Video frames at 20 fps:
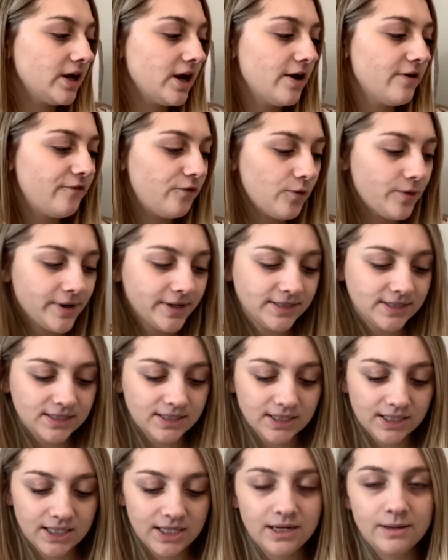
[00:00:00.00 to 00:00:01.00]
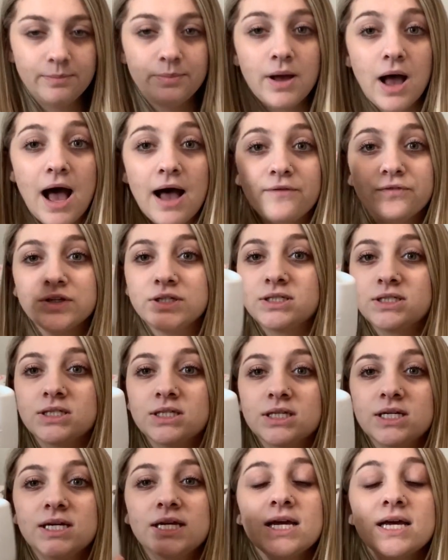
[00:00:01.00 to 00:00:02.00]
for sleep,
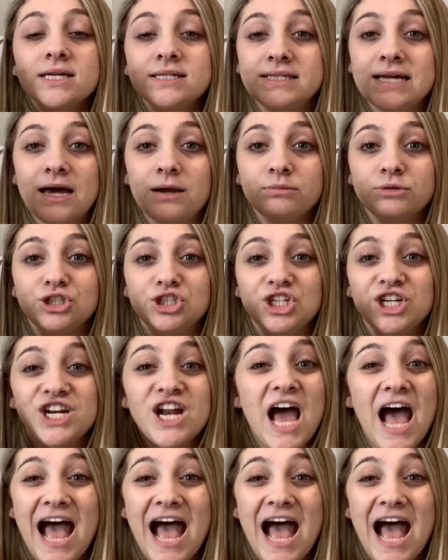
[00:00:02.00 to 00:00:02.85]
obviously, sound machine.